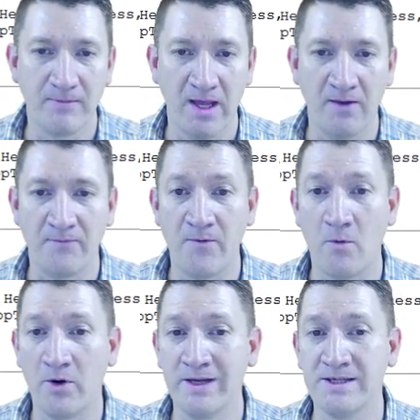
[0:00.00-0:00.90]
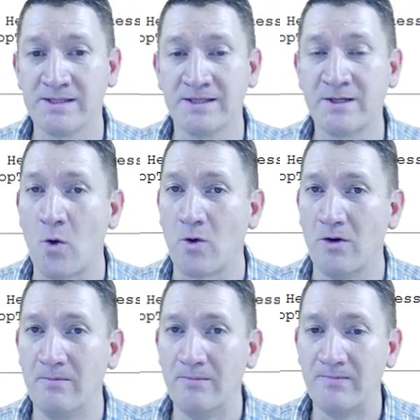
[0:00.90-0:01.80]
F4 is the
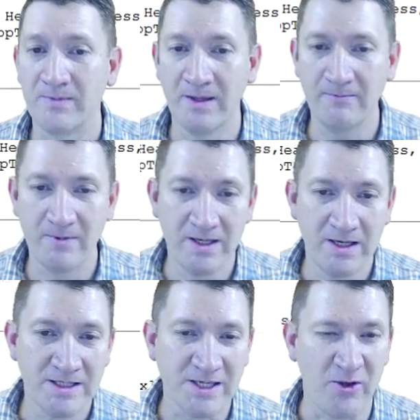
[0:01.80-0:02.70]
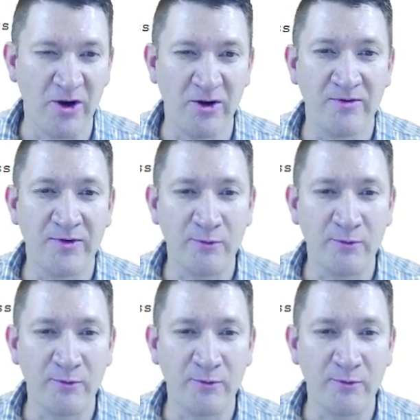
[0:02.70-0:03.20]
total. So there are